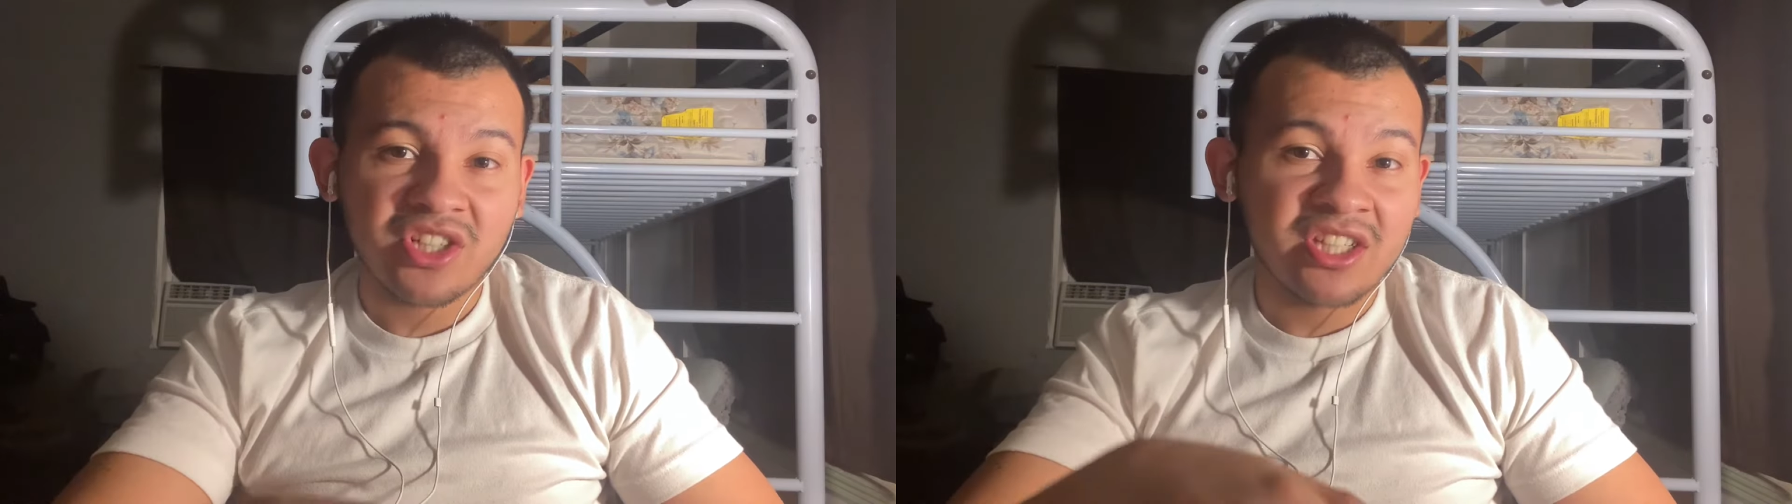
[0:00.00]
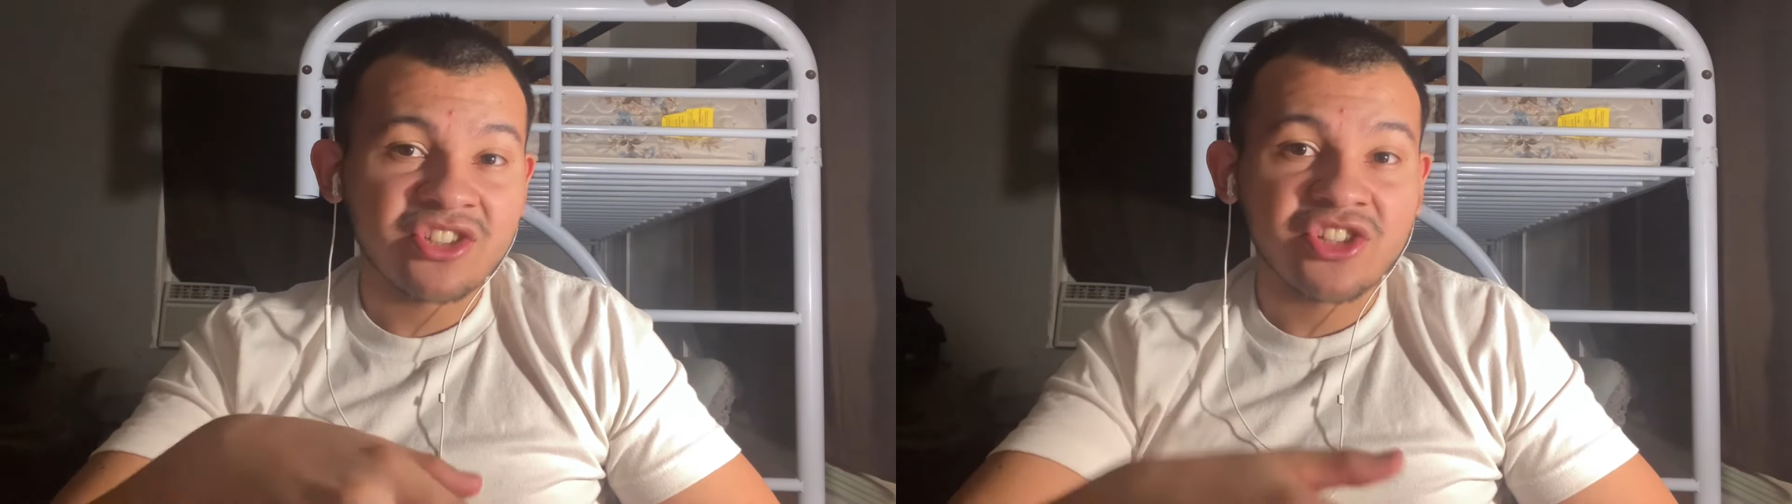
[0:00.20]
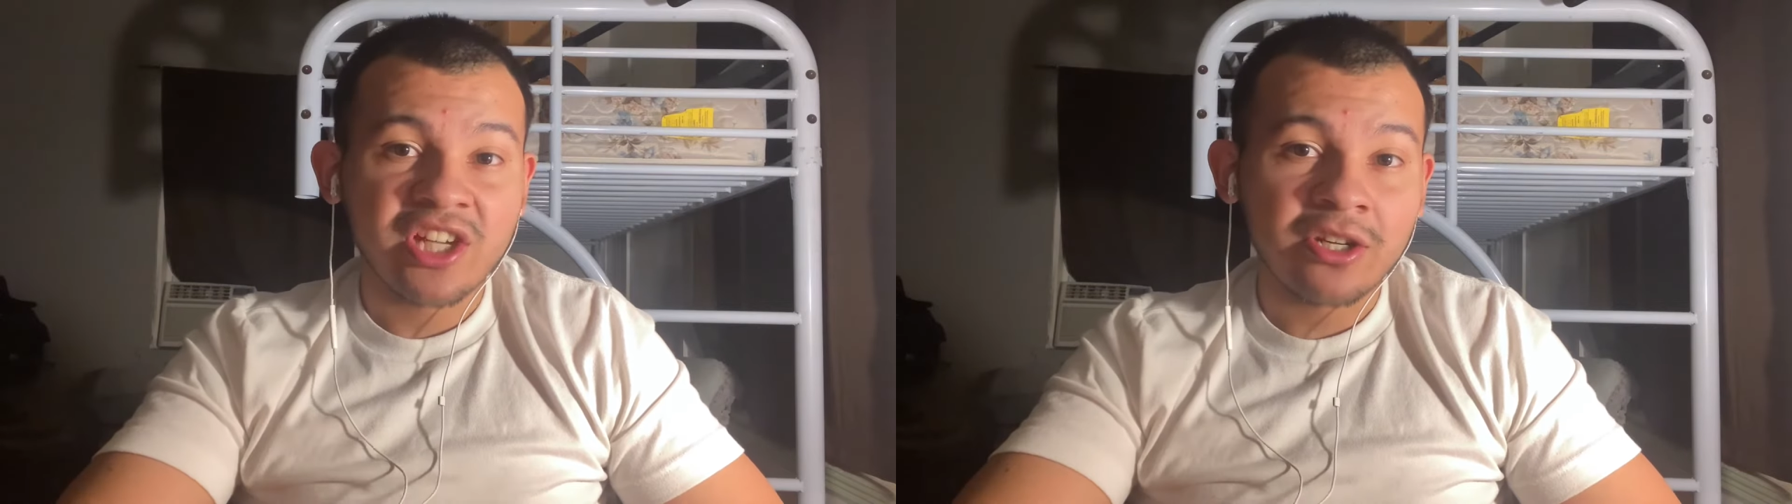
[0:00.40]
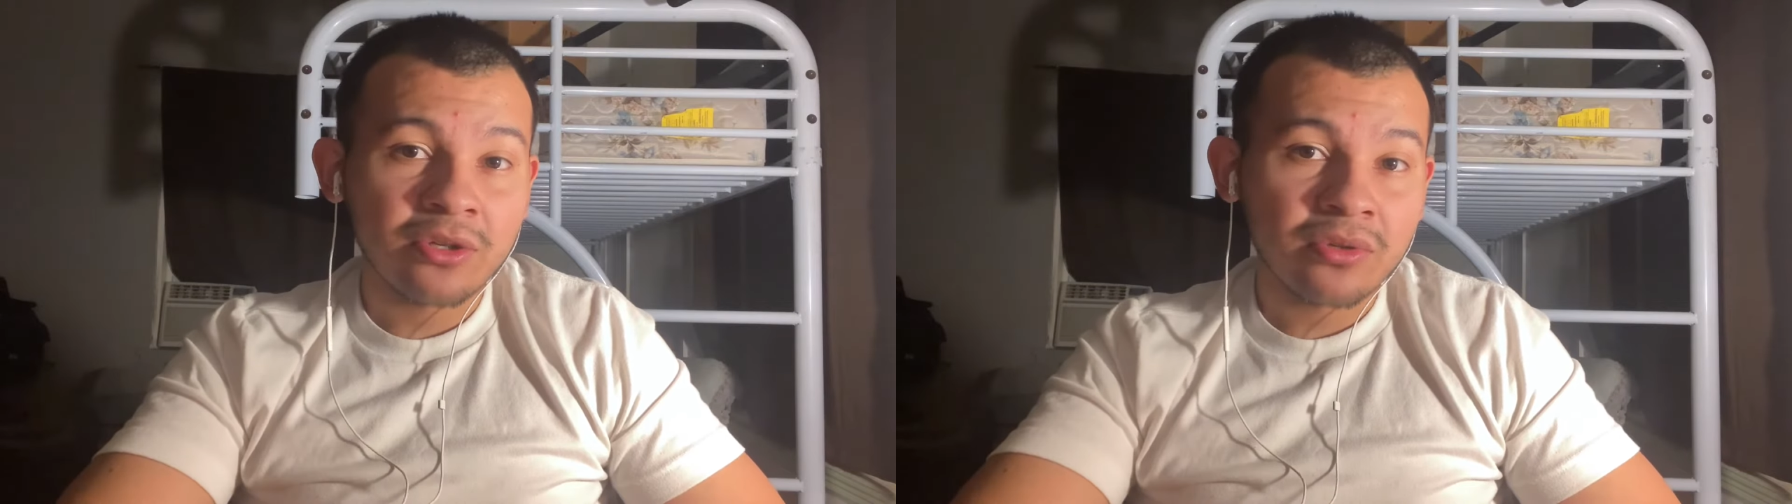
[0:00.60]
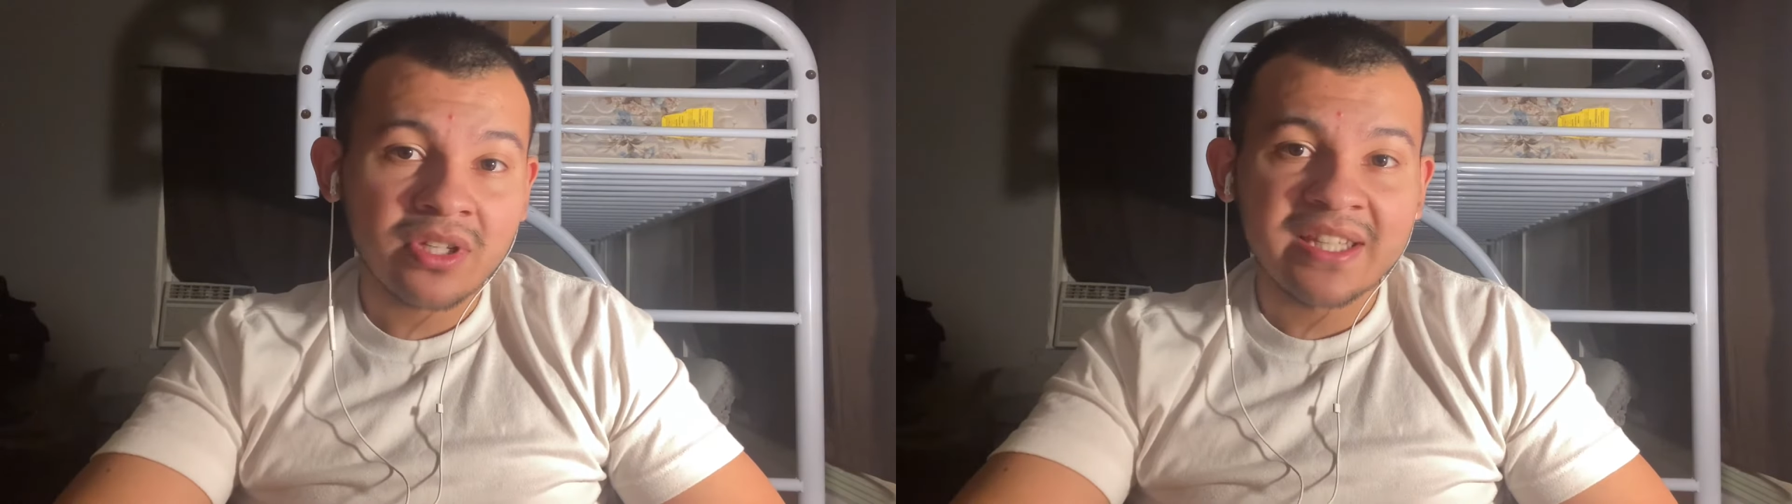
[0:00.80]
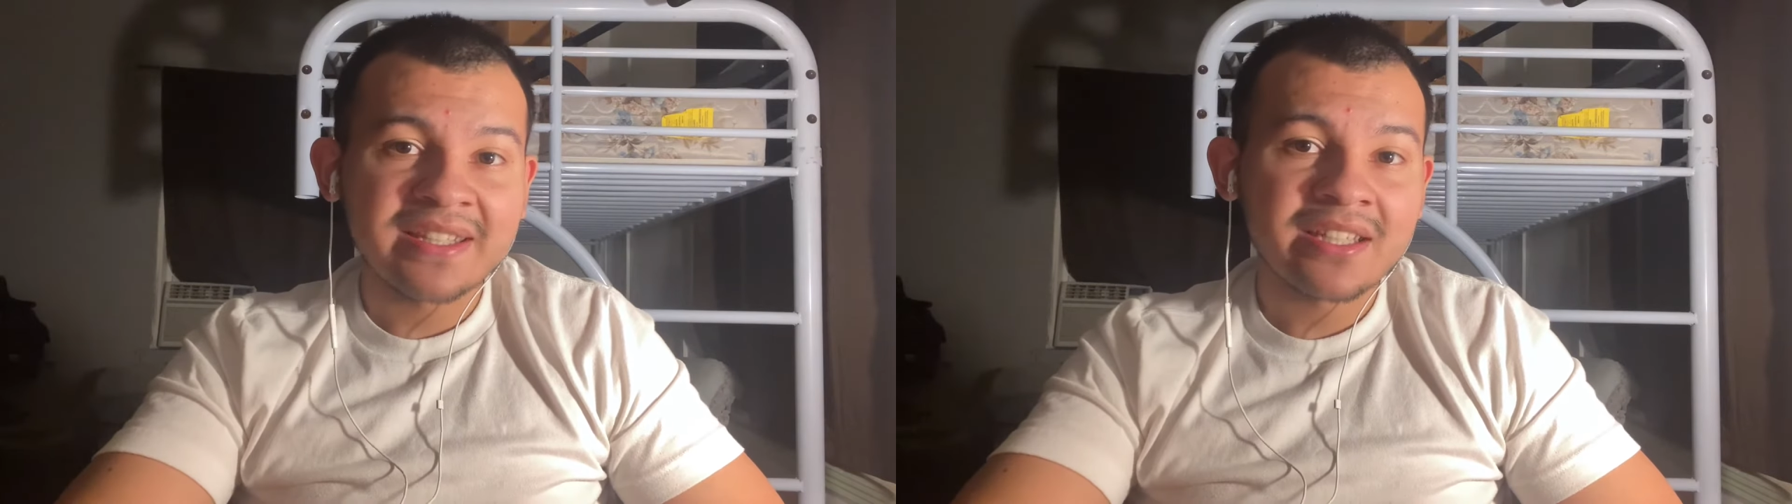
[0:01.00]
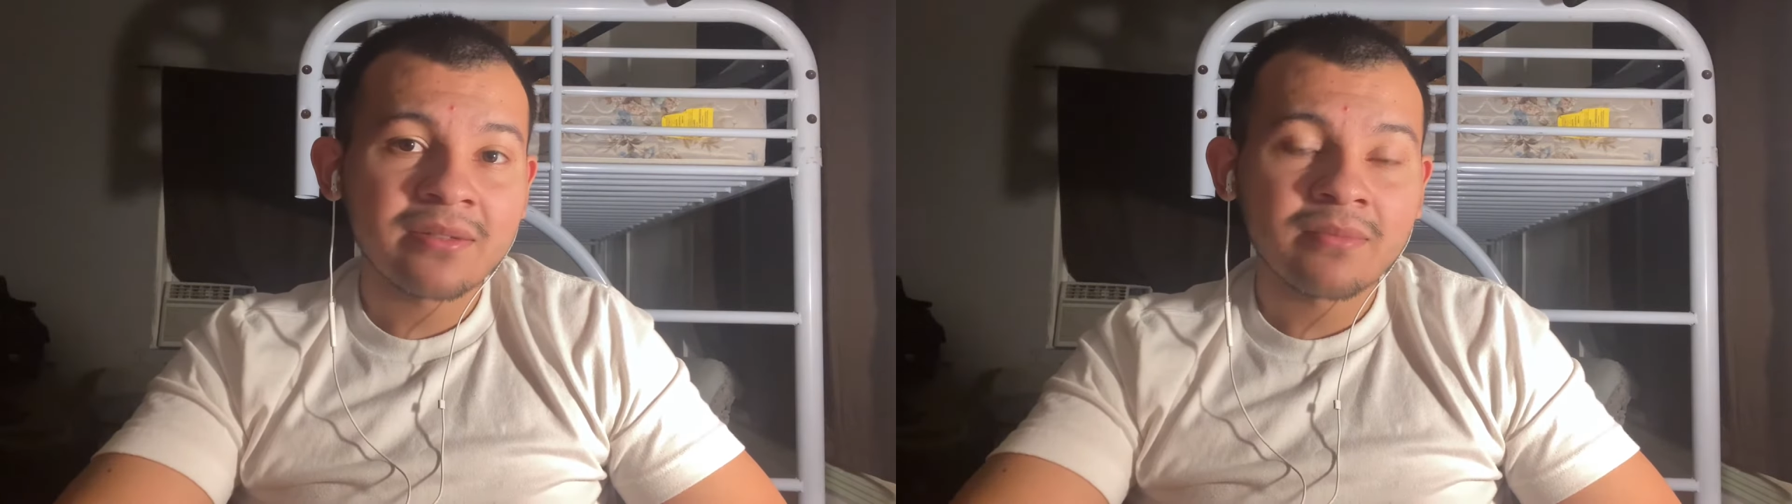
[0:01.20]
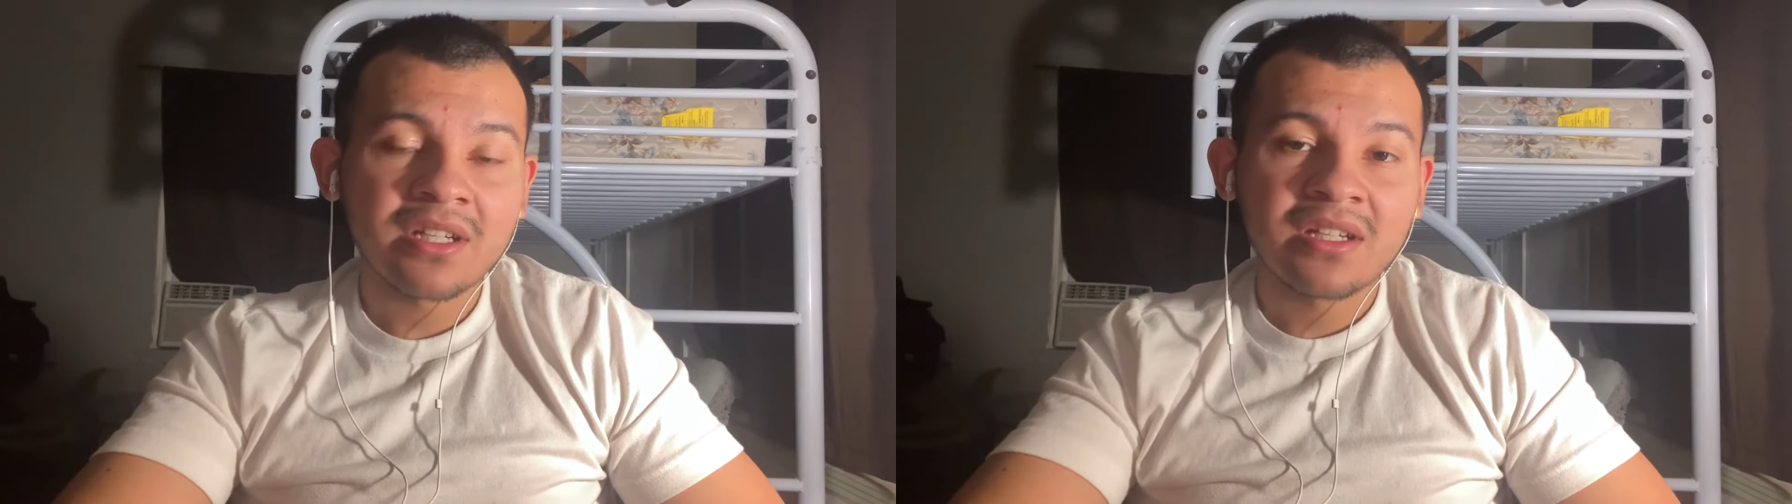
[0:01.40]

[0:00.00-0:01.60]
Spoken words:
in general in them,